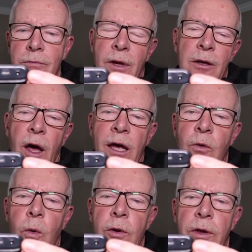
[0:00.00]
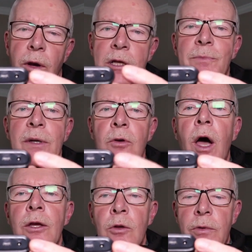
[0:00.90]
not unorthodox, but
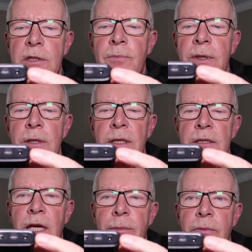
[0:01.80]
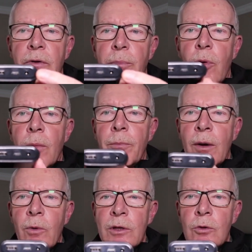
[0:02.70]
not USB type of a port.
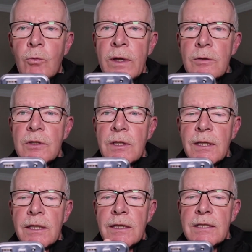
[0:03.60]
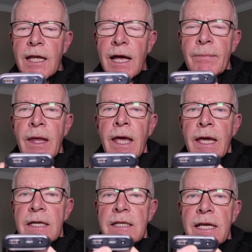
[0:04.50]
But what you will see is that
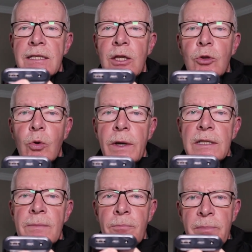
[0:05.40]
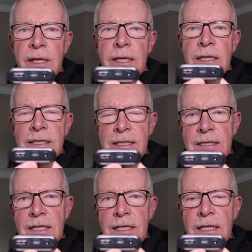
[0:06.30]
it takes a
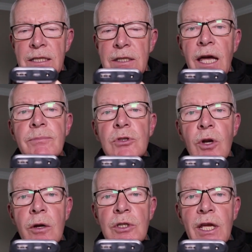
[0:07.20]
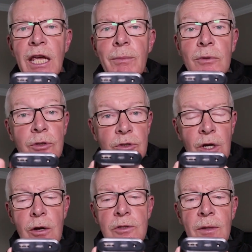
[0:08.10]
USB-C type charging cable to
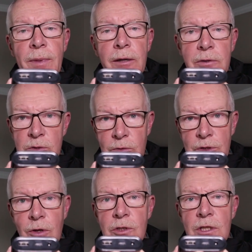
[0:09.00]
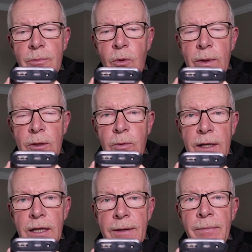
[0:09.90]
charge the battery, so it charges up quite
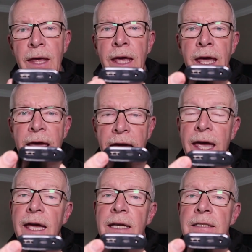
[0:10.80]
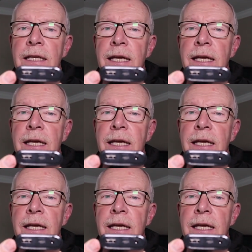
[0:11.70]
quickly. And